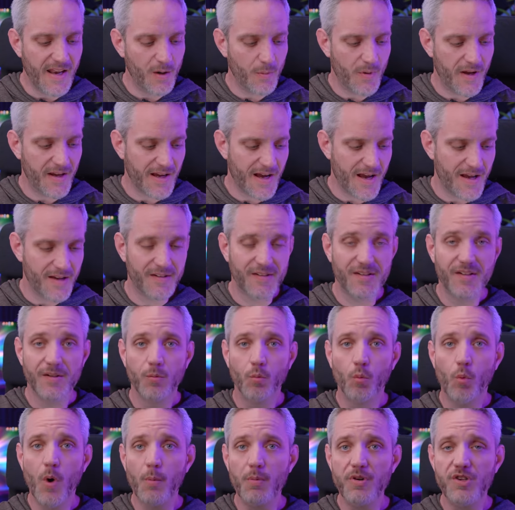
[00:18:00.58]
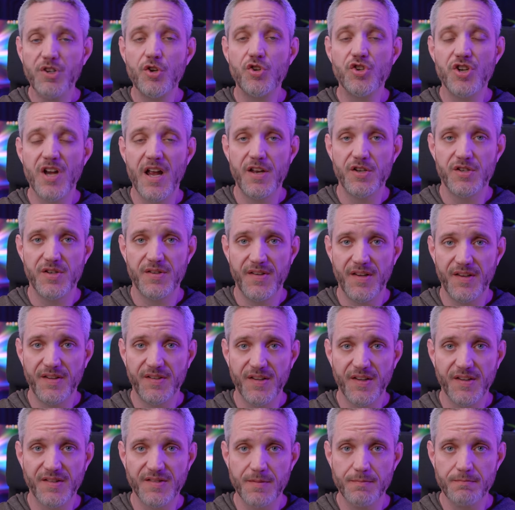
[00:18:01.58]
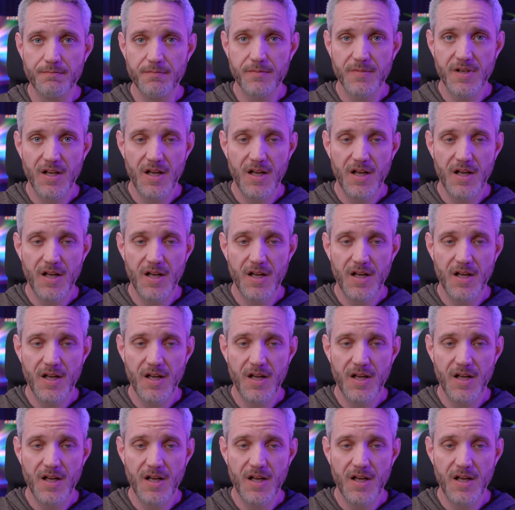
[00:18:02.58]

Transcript: Anyway, guys, what would you change in this system?